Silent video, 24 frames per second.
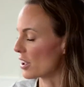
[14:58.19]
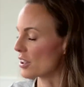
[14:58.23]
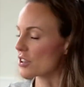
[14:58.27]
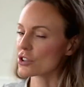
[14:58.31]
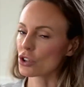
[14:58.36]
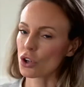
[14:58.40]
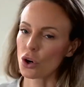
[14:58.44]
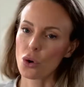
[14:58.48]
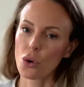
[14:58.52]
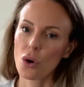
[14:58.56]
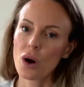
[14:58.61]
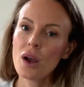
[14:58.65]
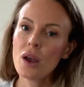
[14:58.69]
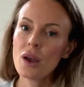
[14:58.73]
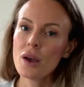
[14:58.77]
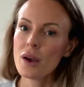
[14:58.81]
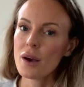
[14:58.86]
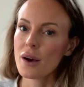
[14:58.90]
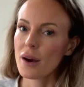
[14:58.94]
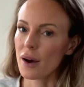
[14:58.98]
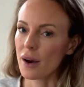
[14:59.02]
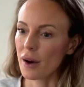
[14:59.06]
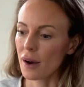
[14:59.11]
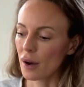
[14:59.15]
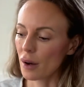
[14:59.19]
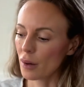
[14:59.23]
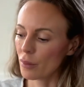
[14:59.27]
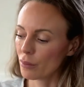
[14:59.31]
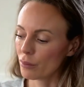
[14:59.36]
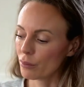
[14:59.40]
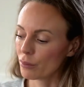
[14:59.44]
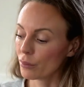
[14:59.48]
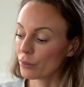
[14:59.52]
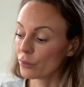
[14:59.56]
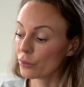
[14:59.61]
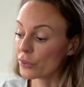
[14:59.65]
so
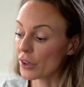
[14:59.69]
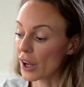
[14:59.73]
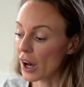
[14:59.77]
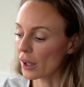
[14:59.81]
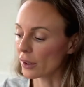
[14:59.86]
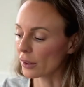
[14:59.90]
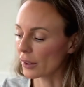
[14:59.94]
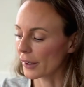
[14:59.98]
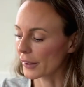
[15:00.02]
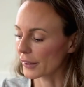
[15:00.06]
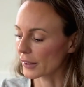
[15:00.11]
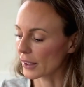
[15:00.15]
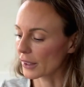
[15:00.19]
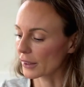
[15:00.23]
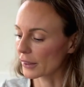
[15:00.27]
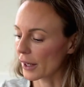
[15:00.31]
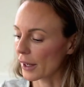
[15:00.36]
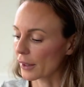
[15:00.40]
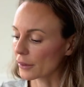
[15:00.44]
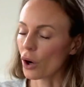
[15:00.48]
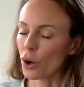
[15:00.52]
not liking that.